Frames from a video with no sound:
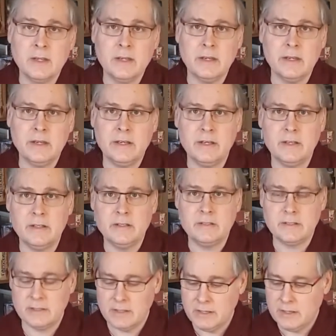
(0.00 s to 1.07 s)
it
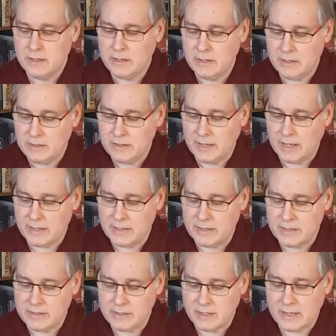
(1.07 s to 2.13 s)
is that it
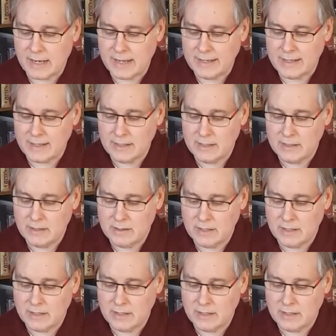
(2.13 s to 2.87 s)
is unlikely